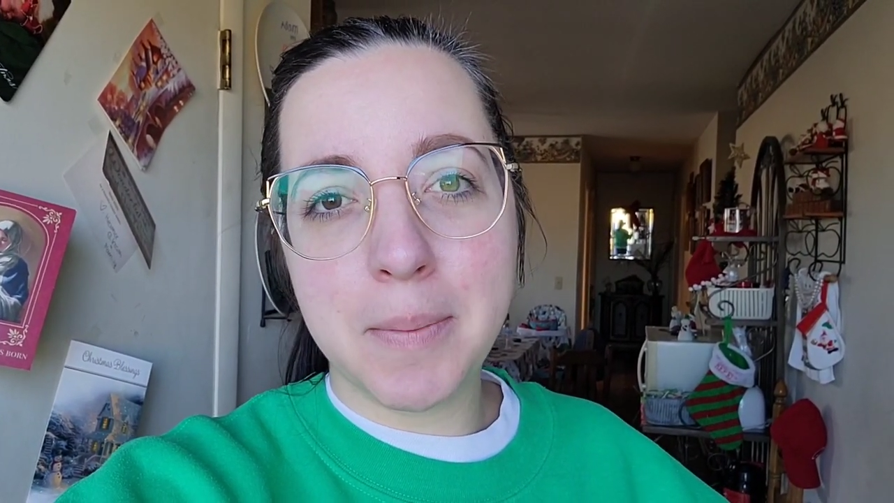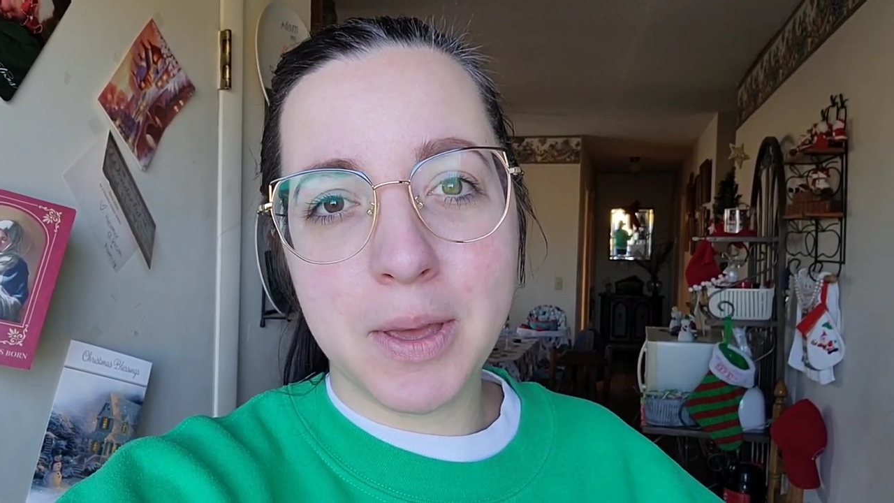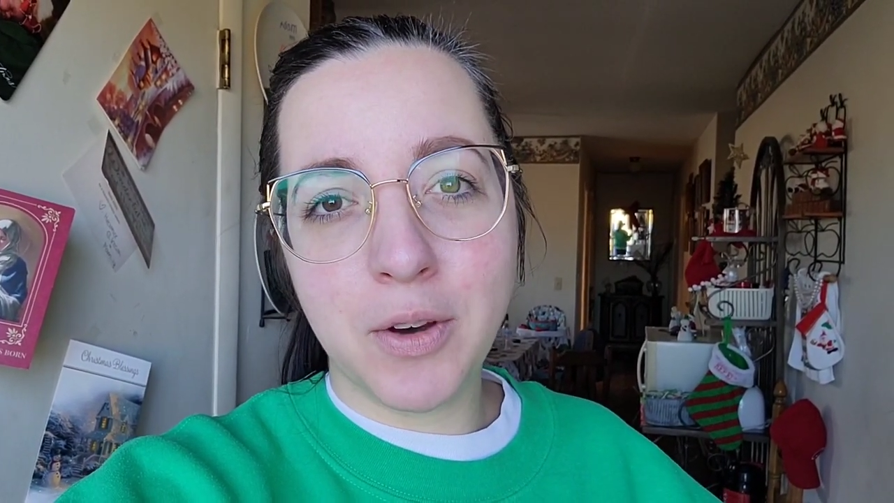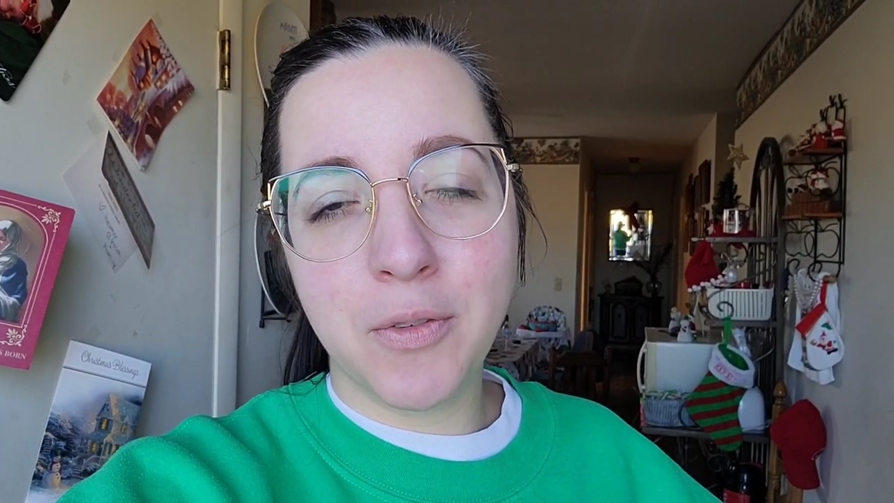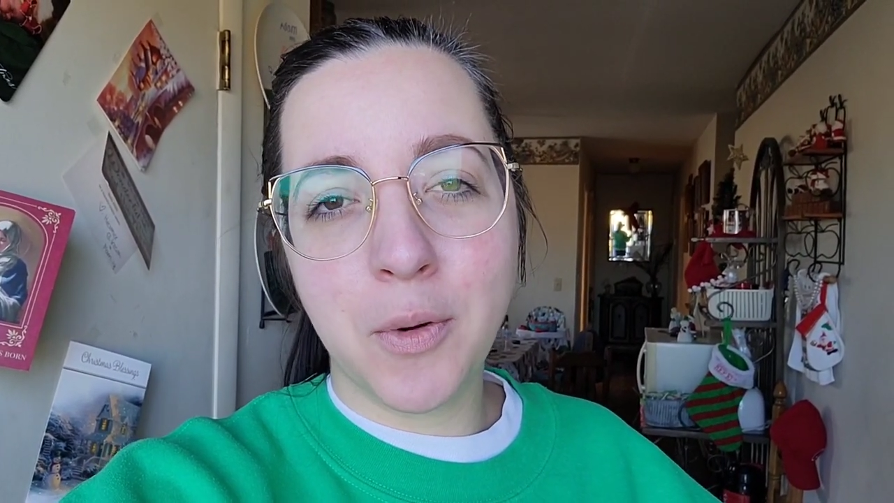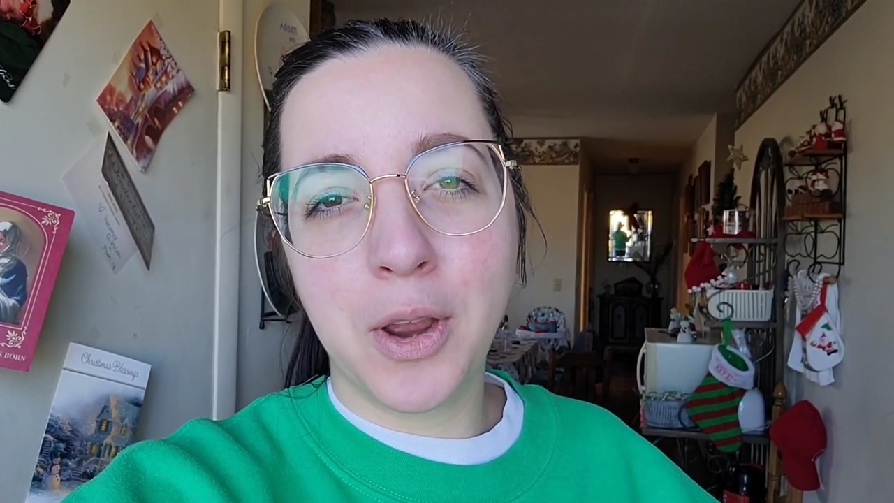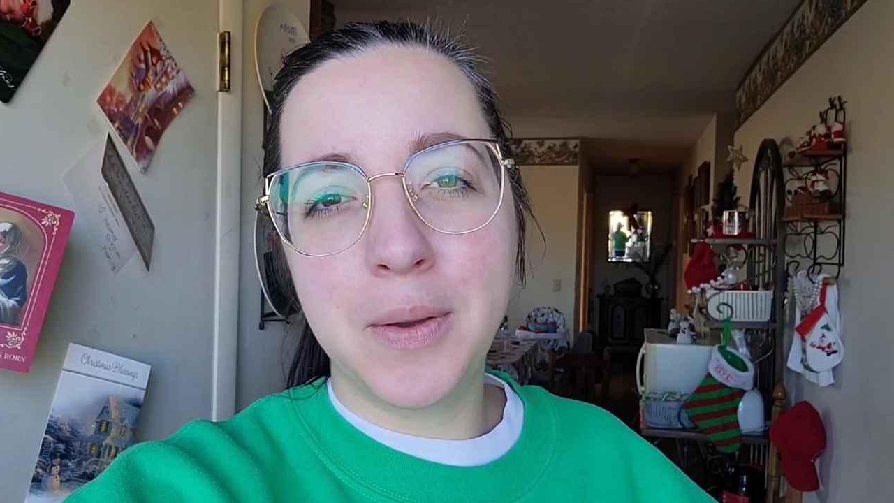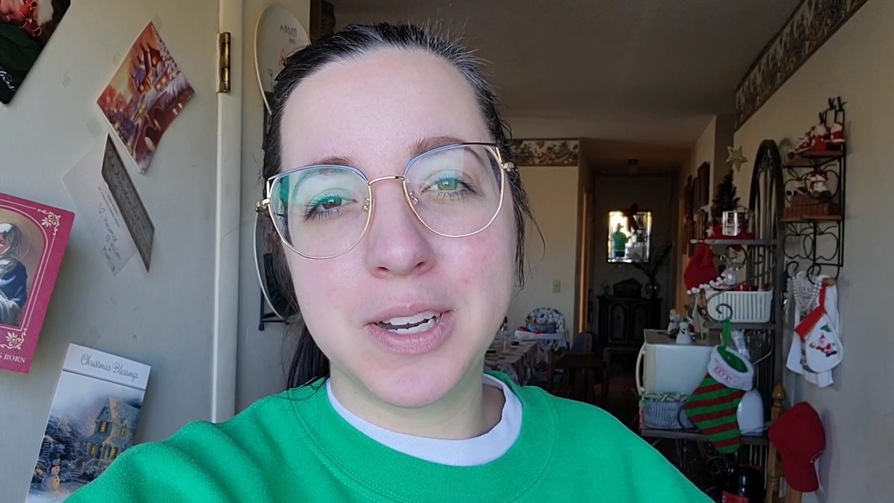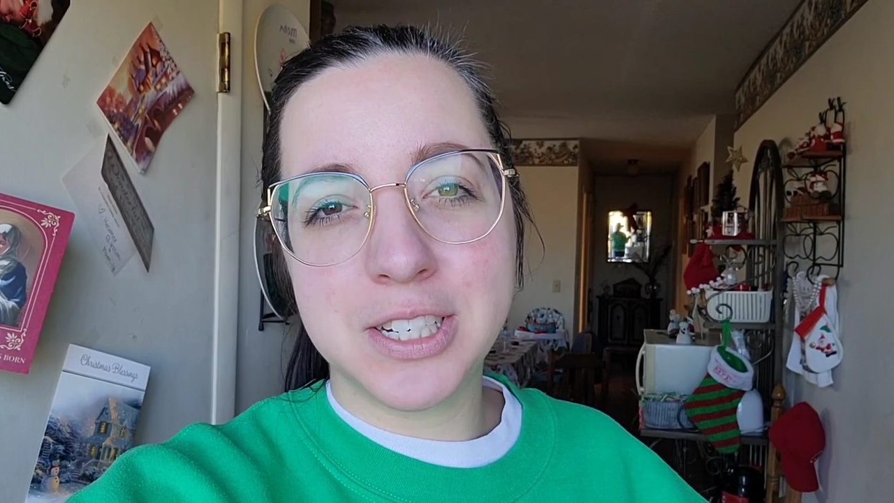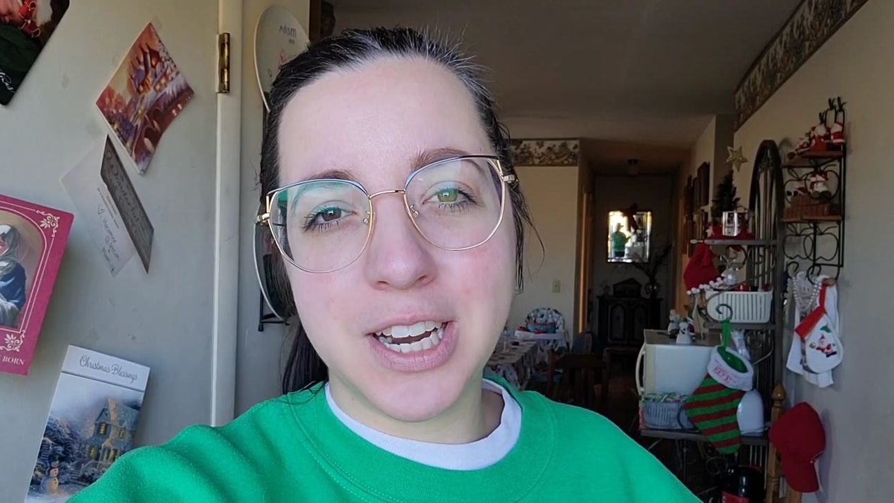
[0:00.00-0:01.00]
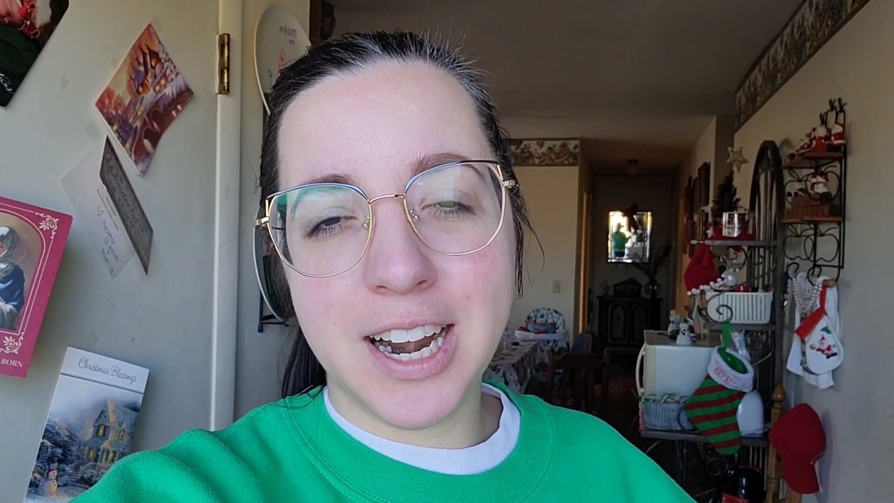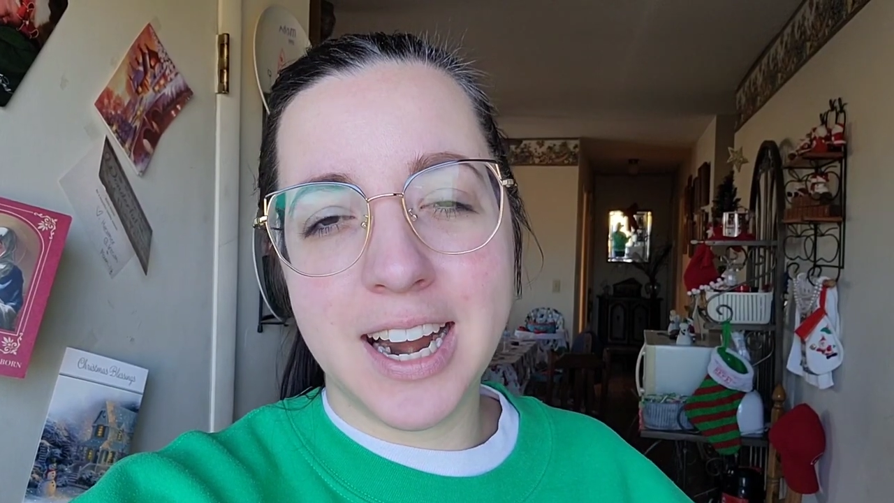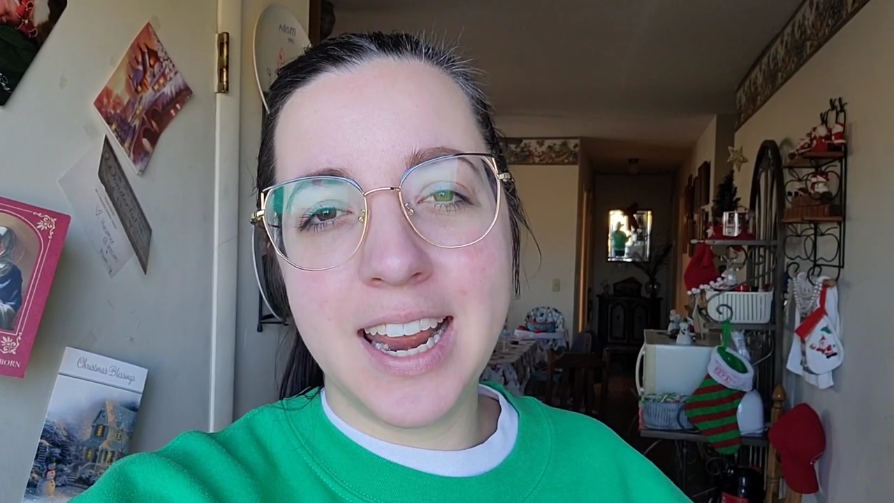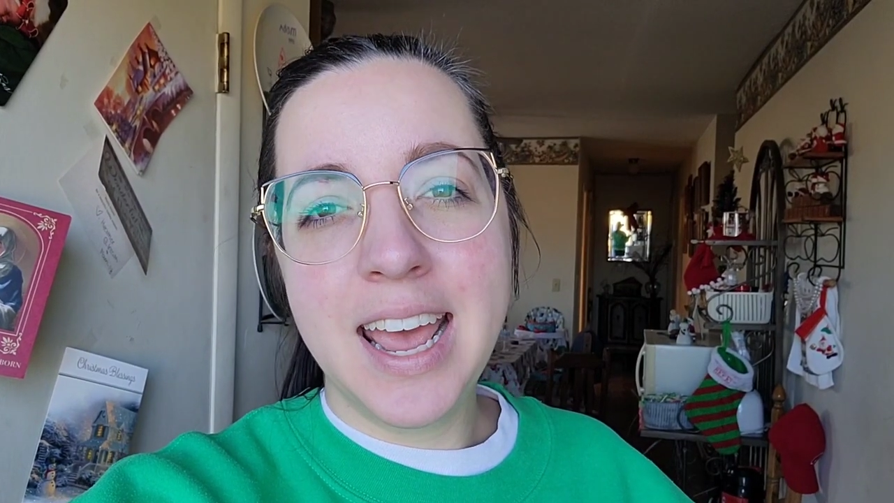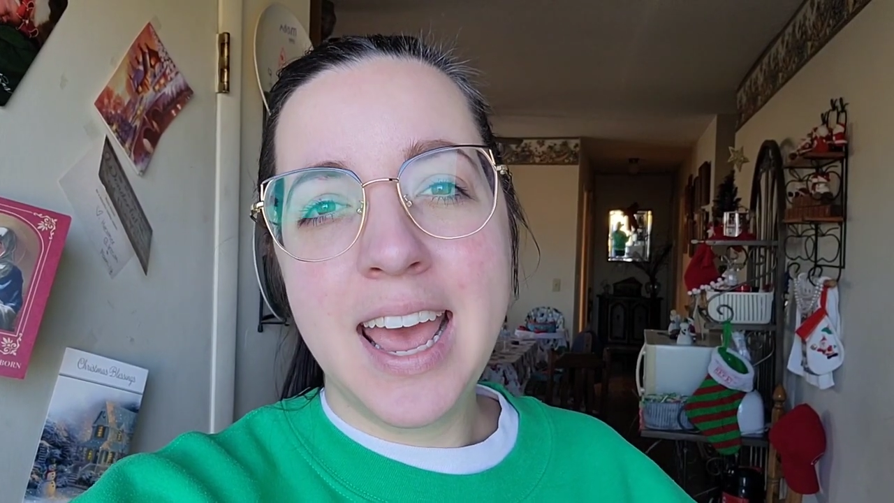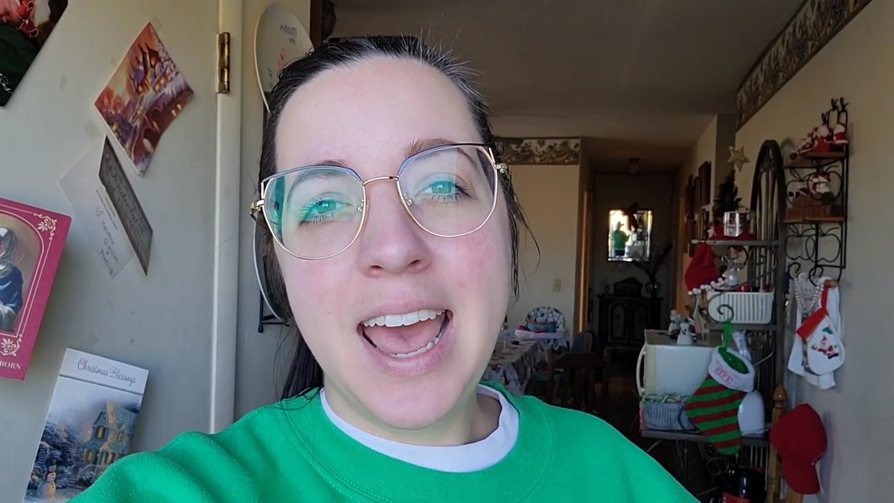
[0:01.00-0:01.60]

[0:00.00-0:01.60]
meal for you and share it.